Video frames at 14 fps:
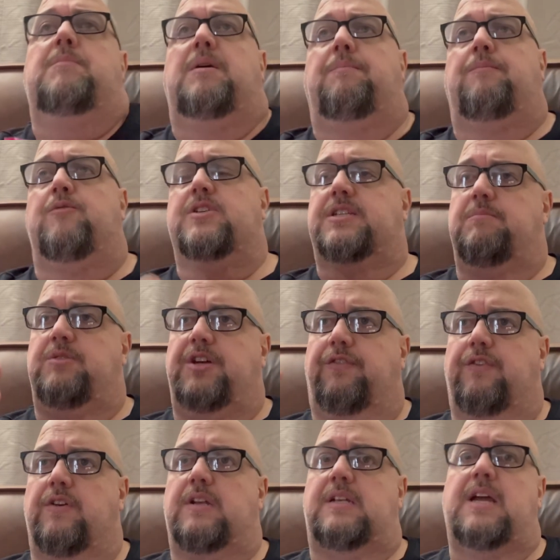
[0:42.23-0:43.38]
up with some
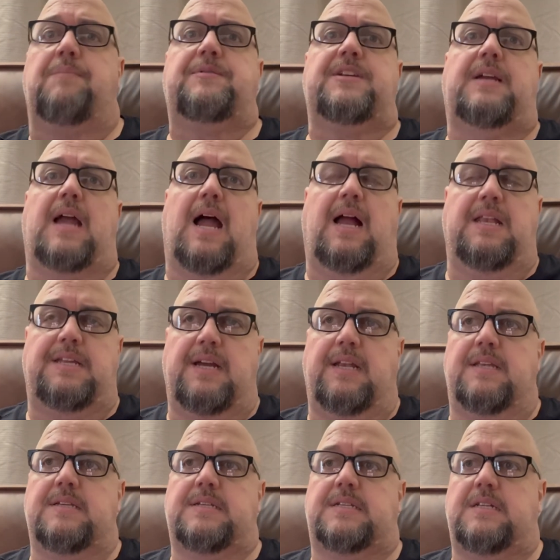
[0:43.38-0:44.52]
different types of content
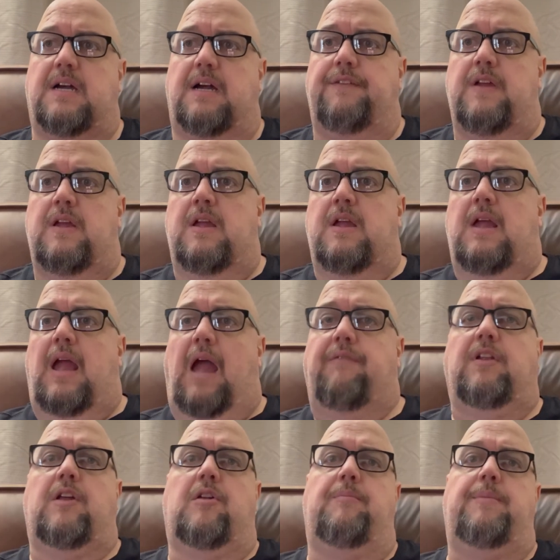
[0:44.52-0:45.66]
and stuff, have a
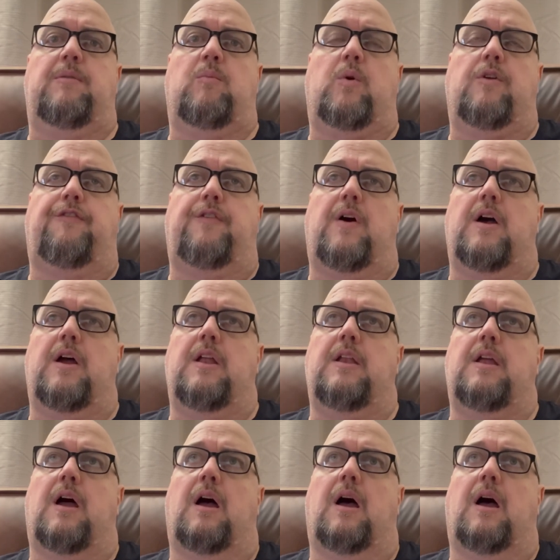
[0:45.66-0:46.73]
little bit more fun,